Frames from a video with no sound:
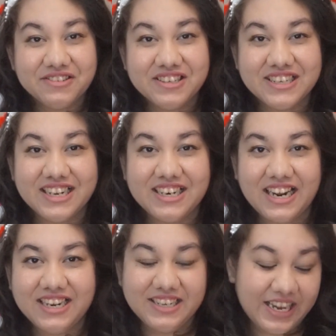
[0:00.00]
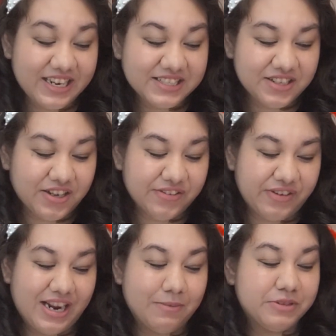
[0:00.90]
gonna get a case off
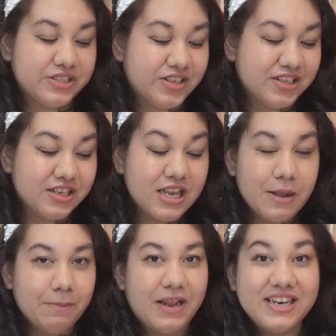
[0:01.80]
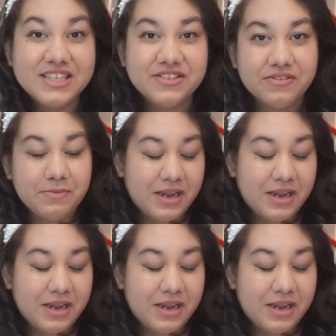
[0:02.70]
Amazon. Mine is from